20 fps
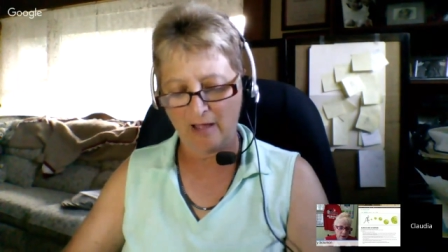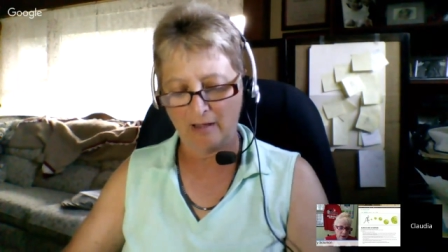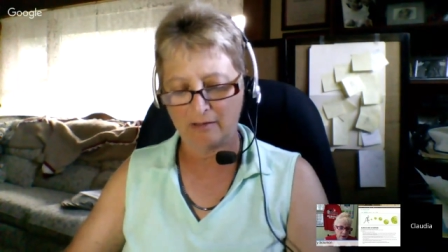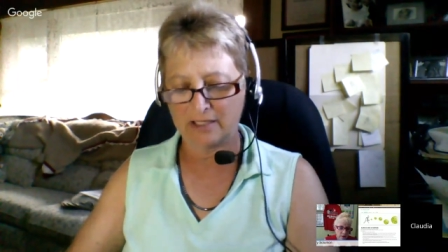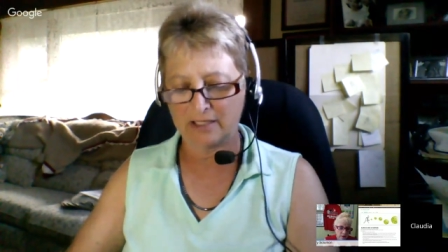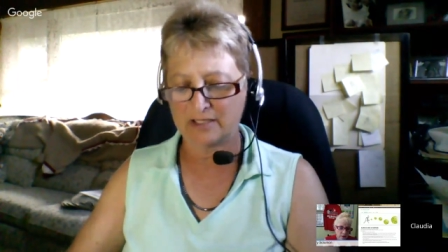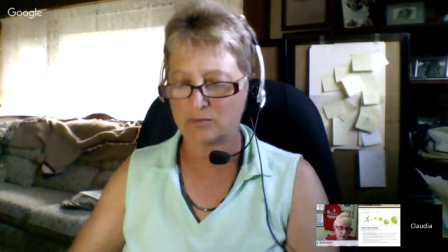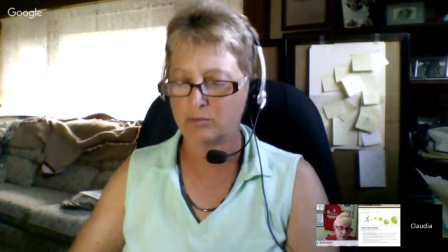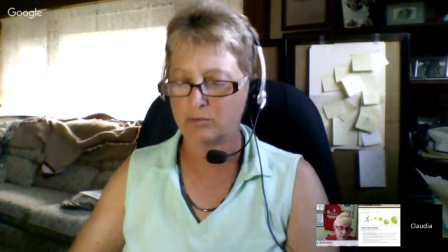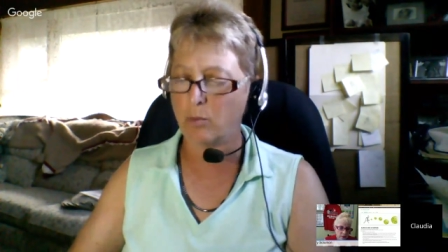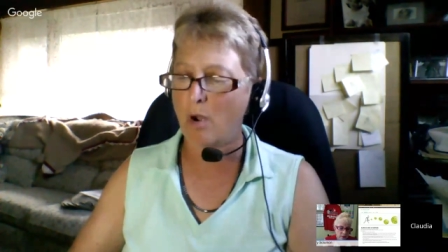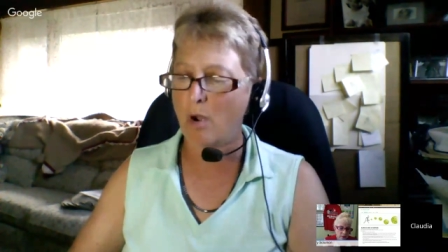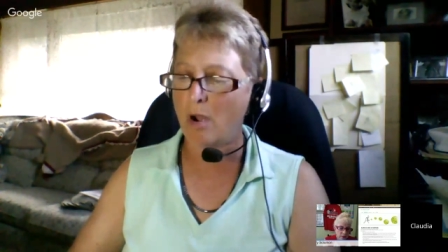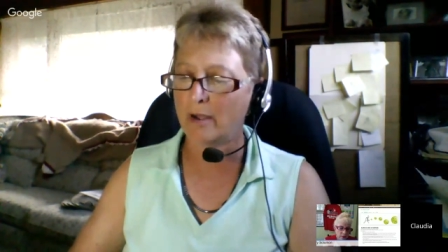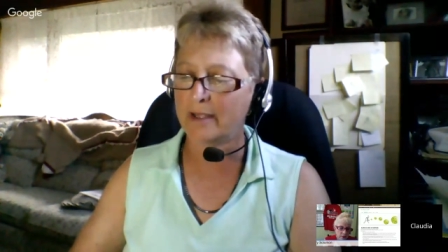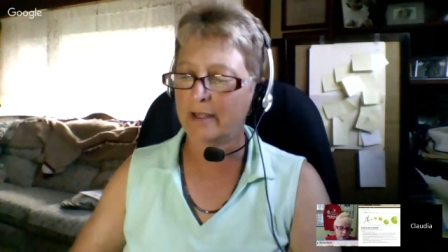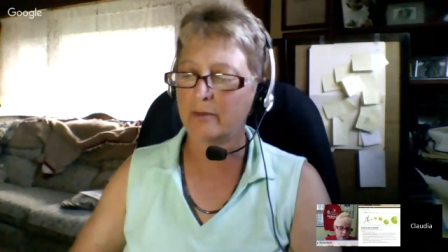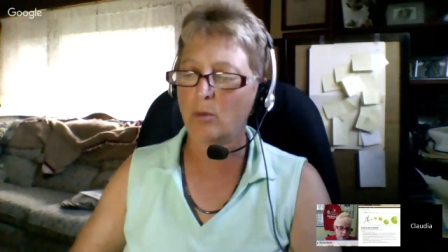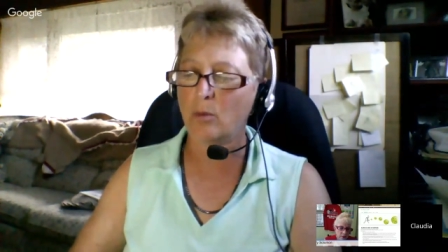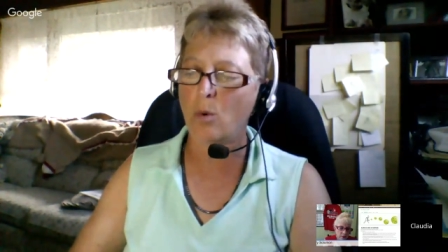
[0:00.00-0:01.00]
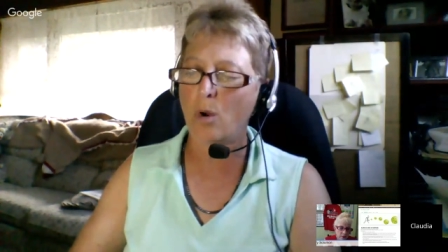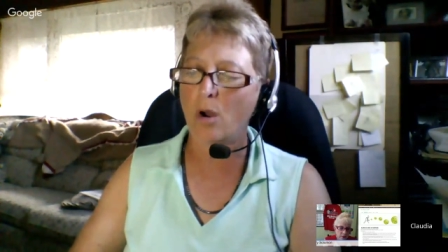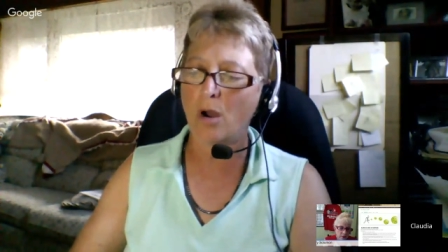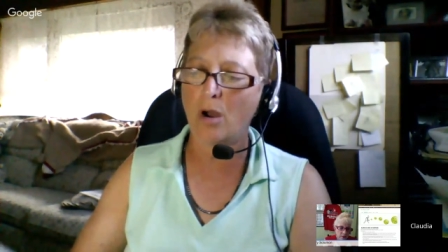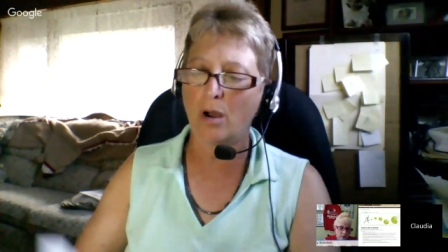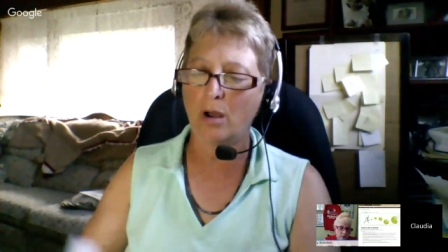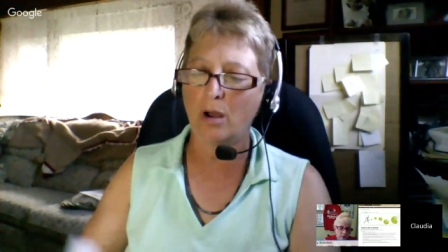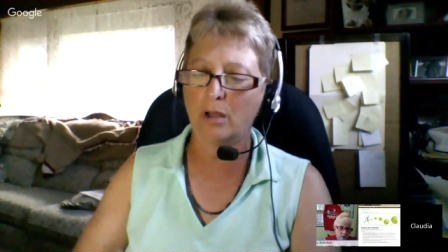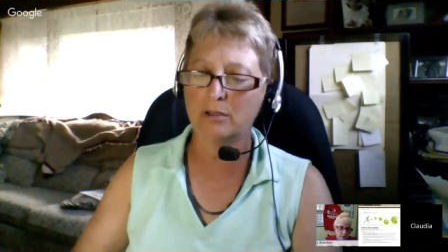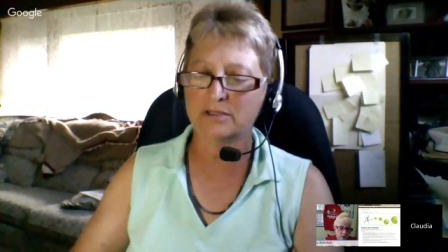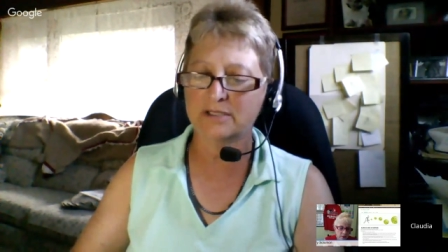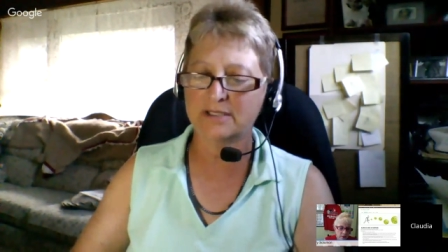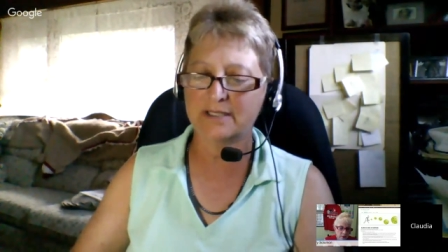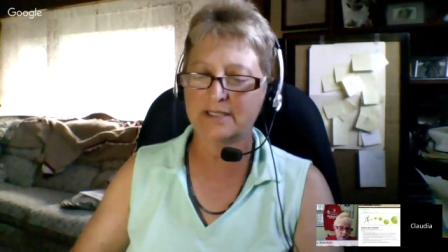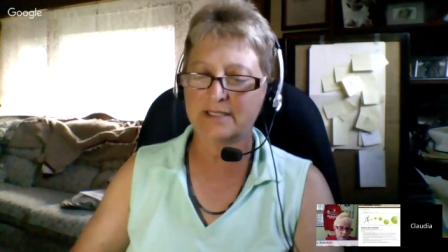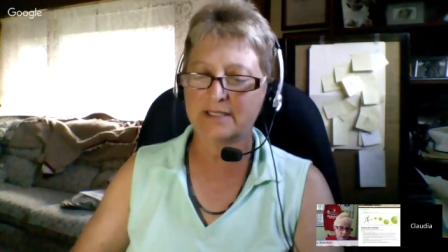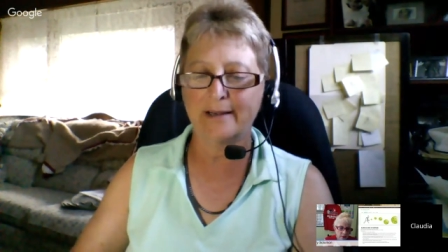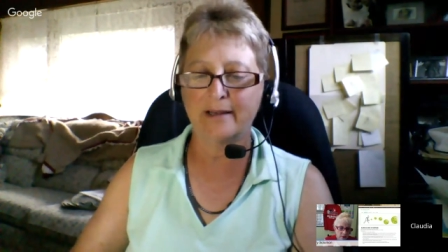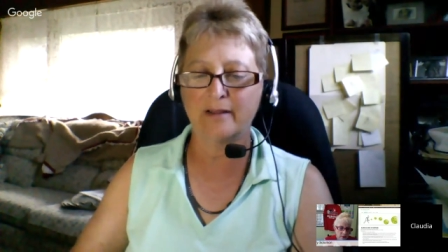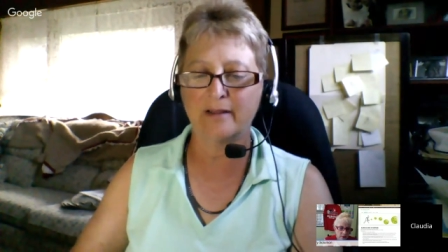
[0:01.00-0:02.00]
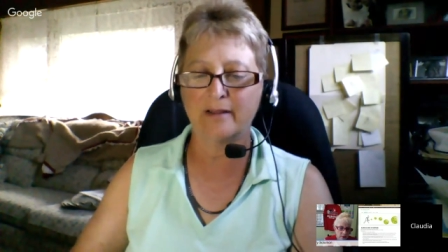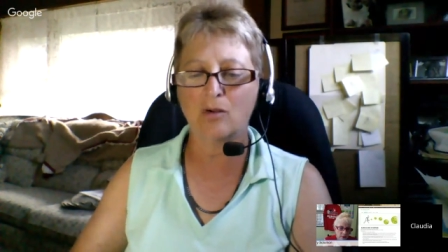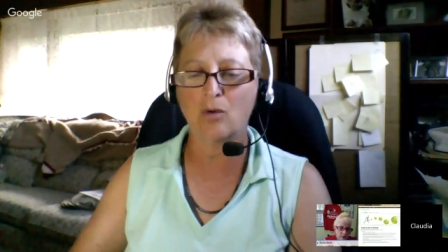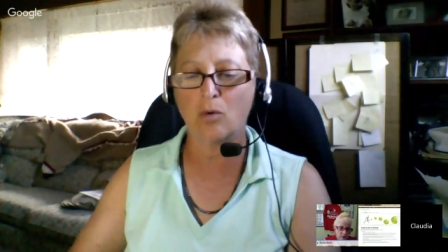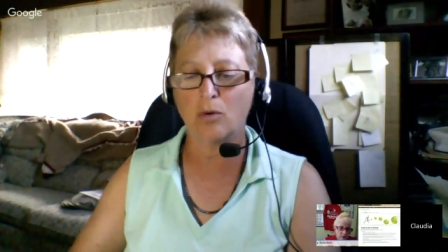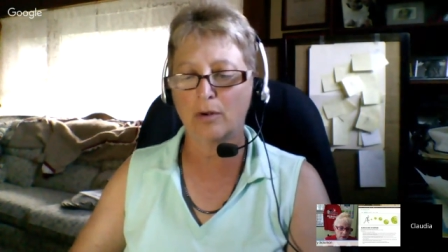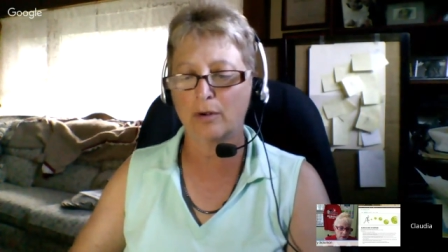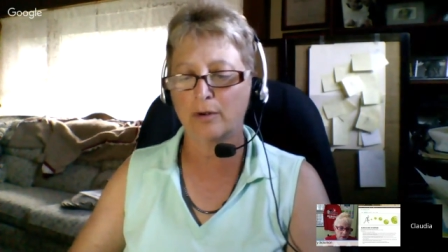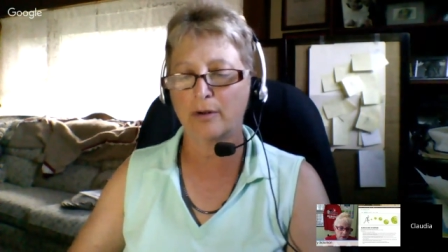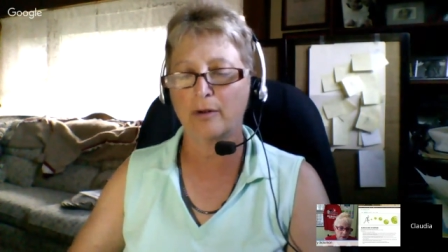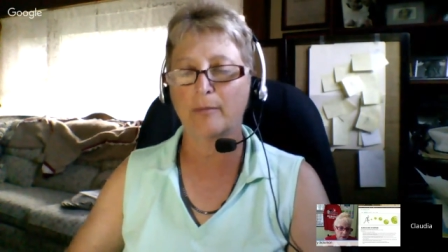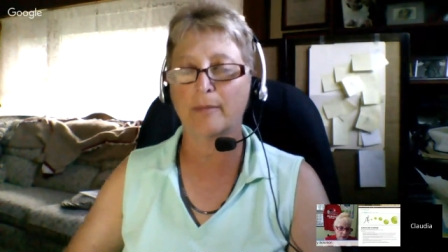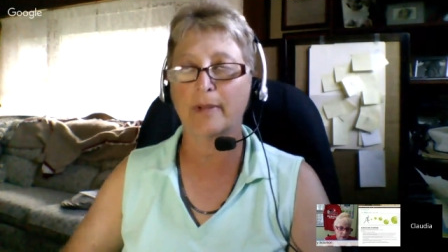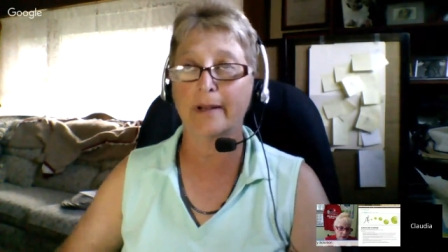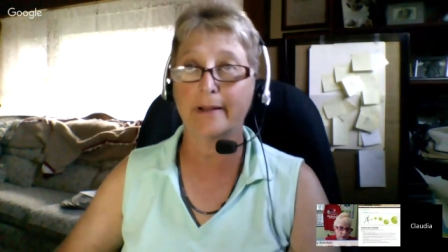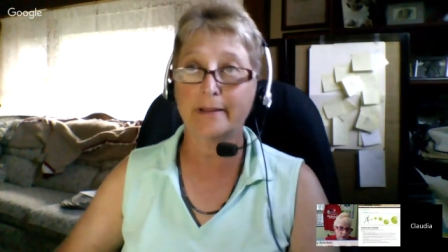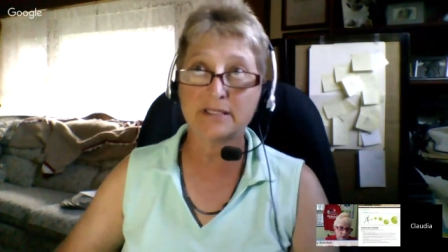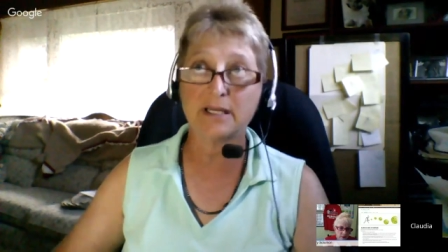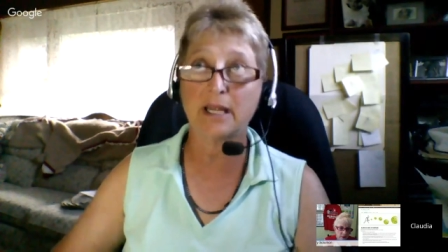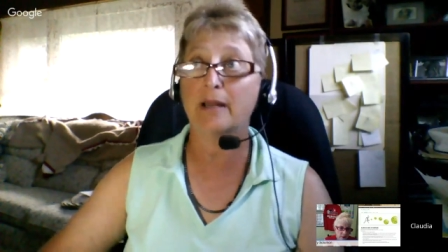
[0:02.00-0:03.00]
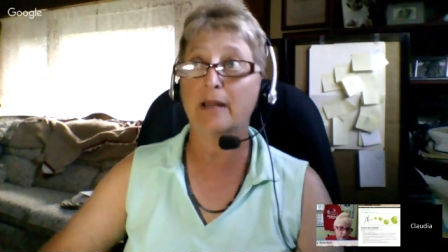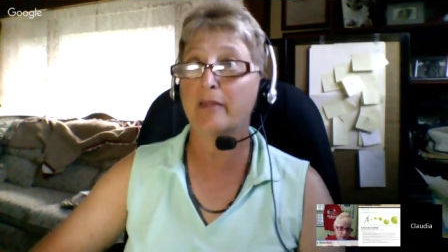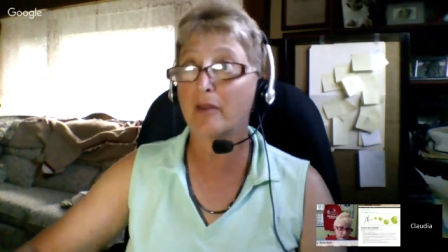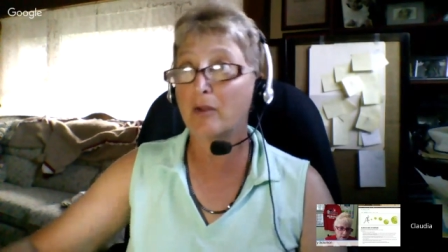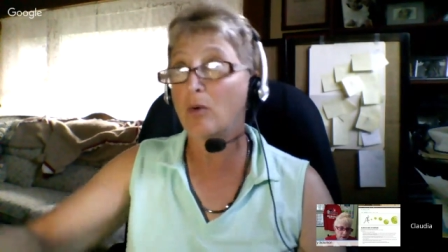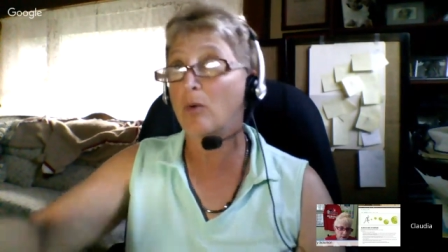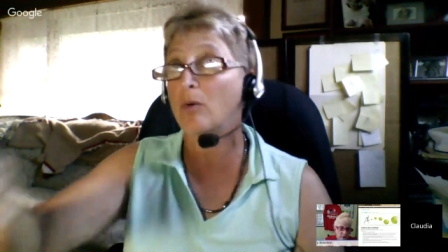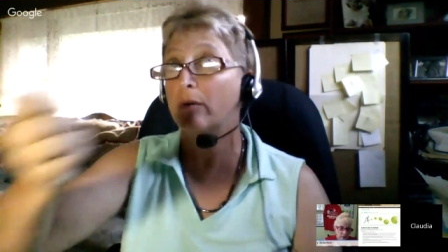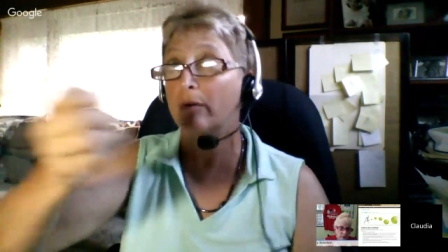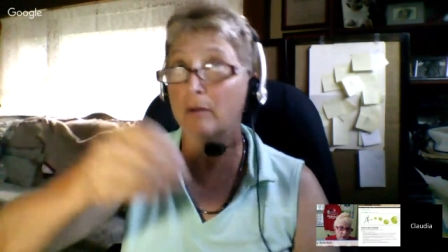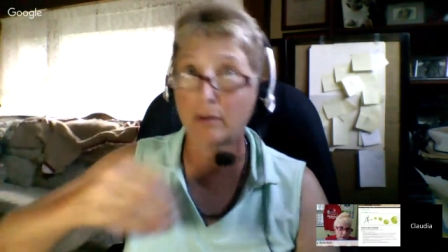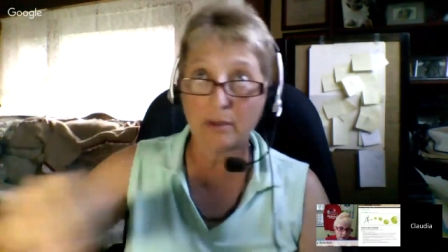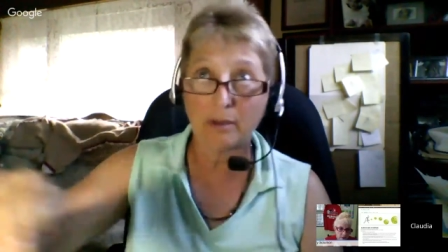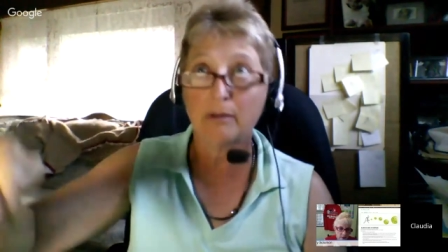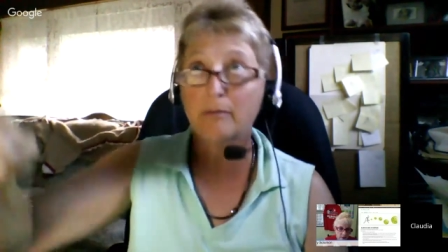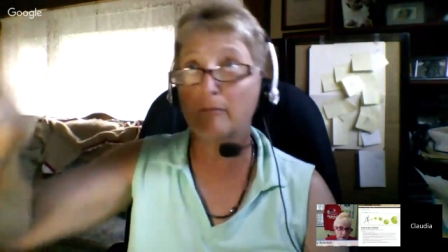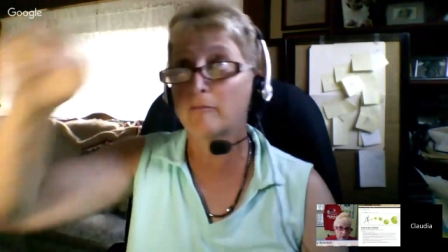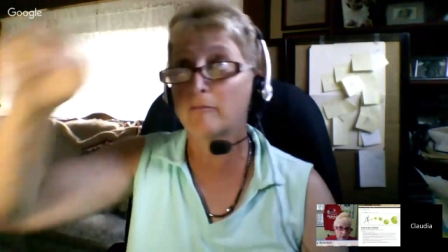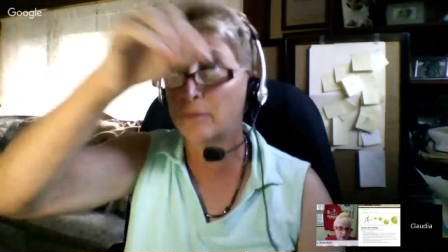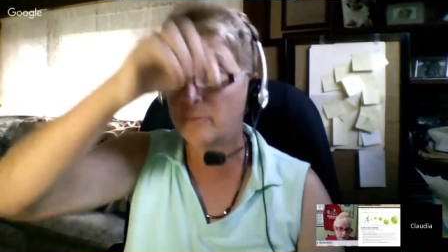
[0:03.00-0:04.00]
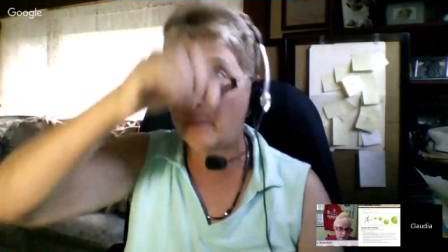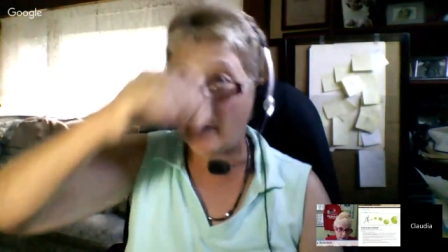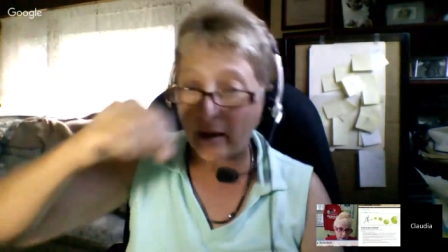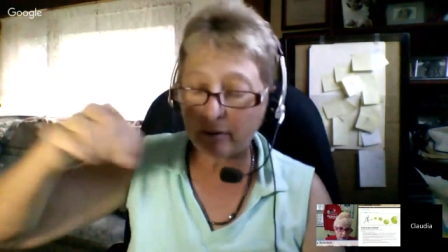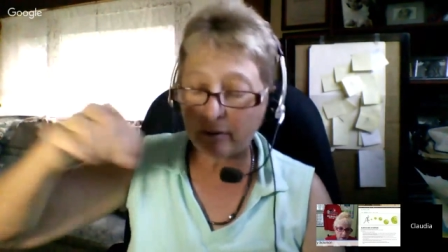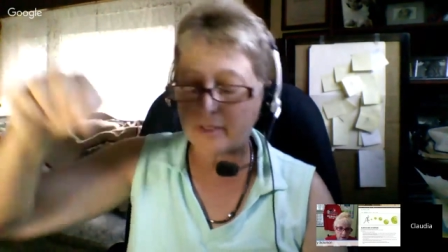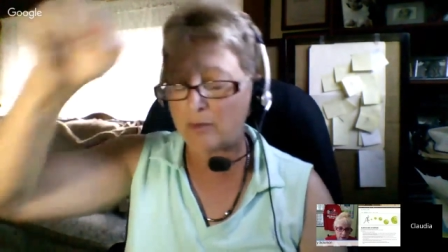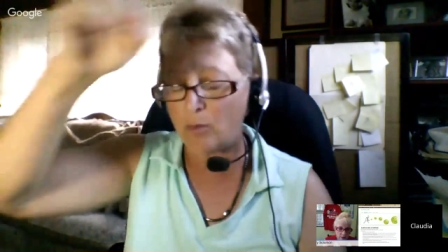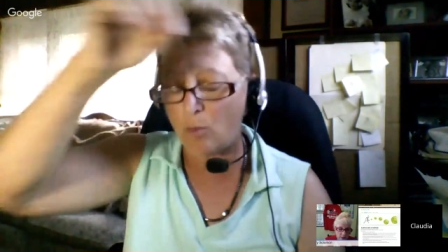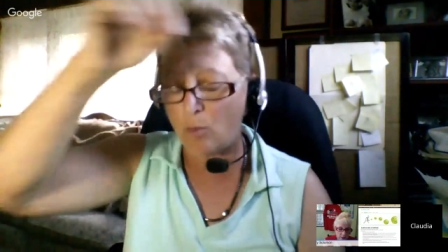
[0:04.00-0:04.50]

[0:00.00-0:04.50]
walk in the wall, stand in the corner, meaning stand in the corner and rebounding the wall